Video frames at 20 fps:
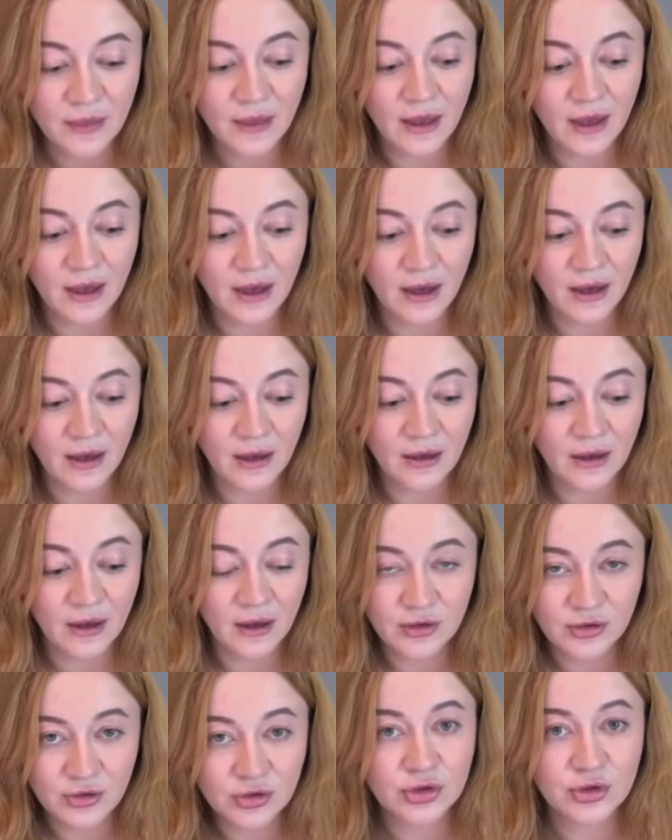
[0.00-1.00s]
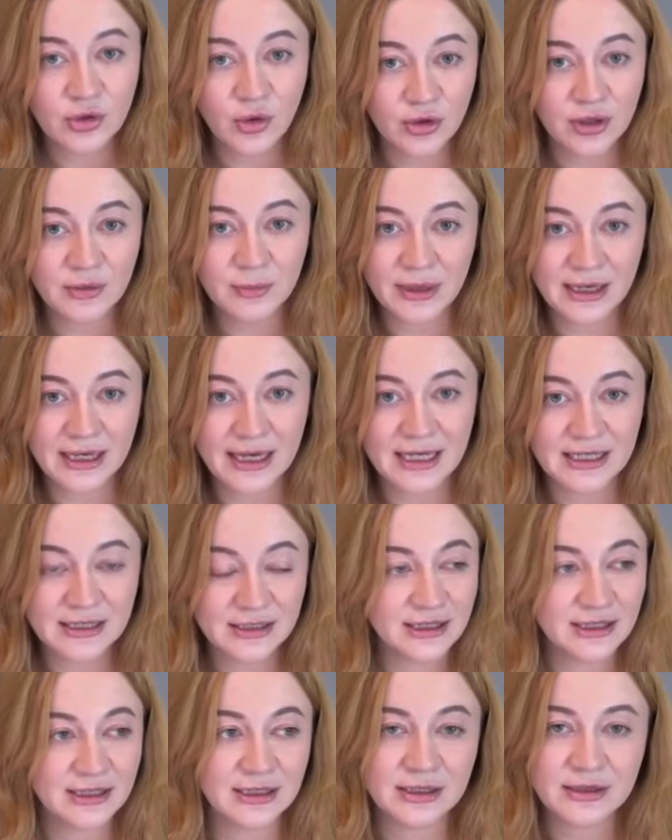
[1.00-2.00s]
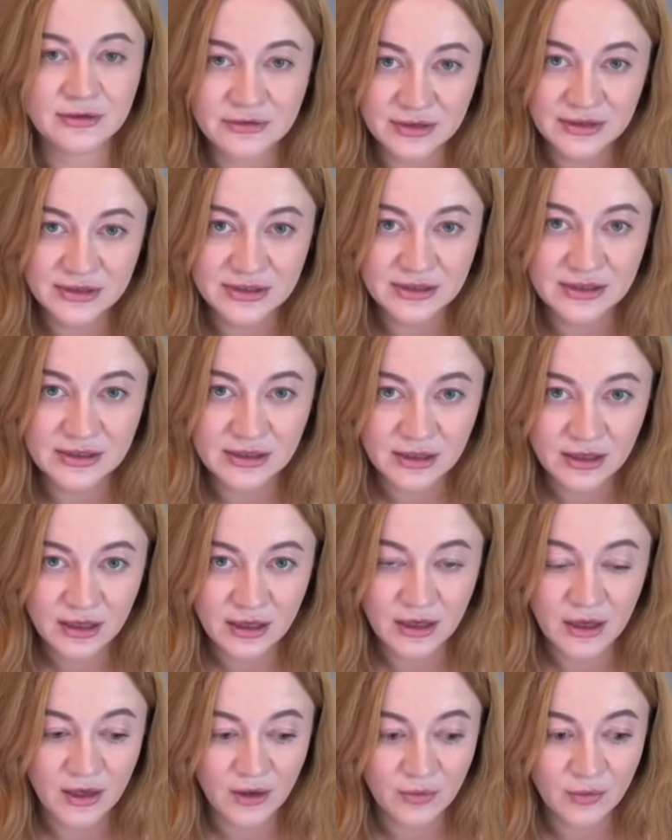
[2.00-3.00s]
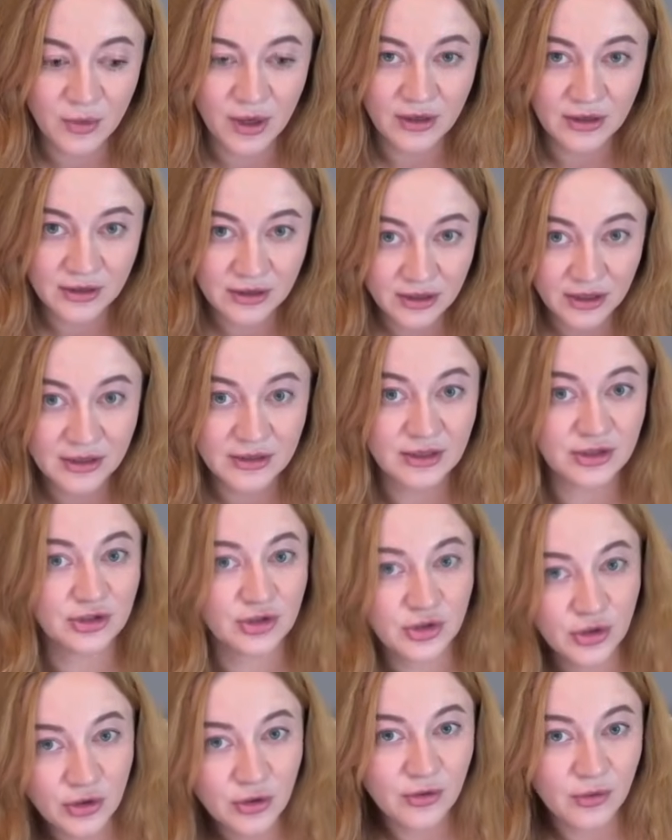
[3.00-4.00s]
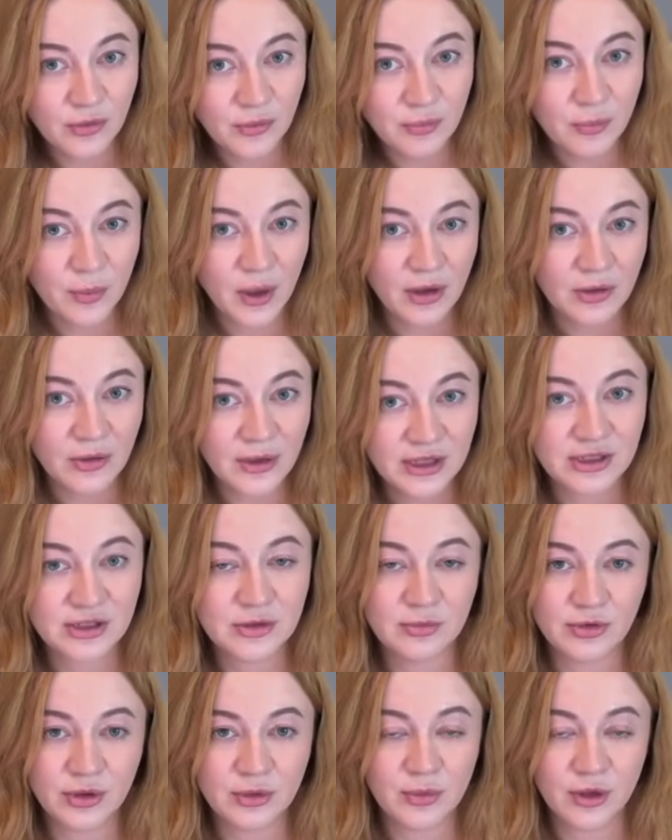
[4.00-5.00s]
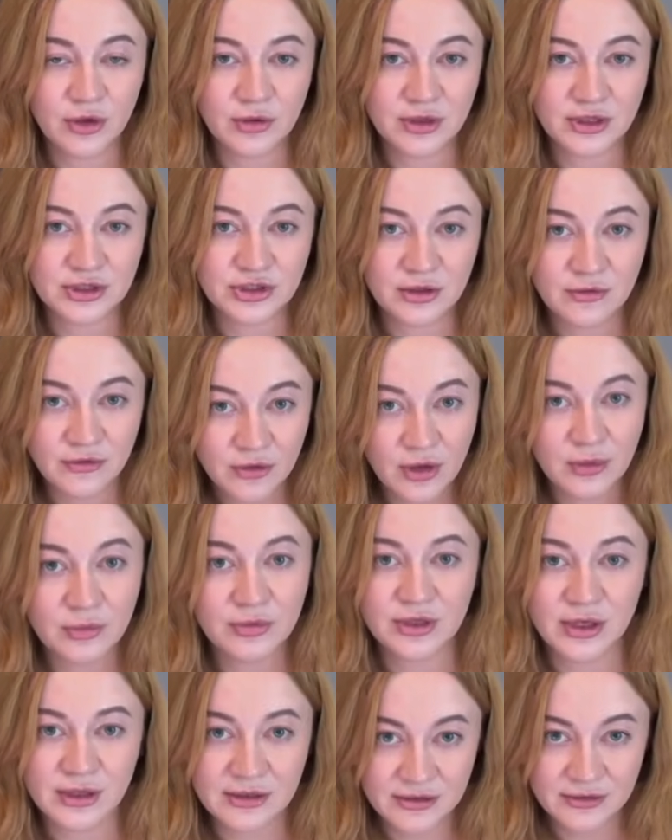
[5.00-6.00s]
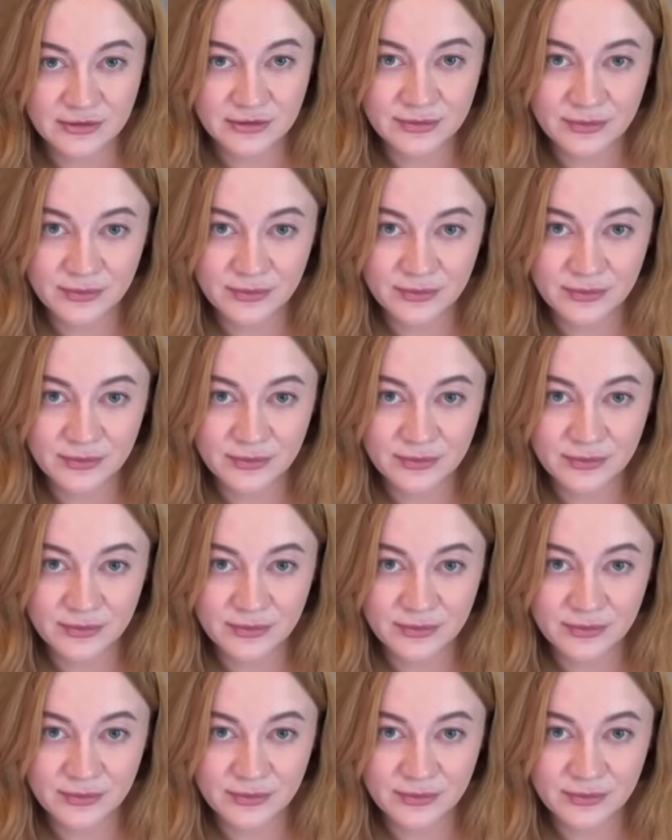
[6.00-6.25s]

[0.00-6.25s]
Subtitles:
You should only be lazy if it's, well, initial moderation, pre-moderation of an object.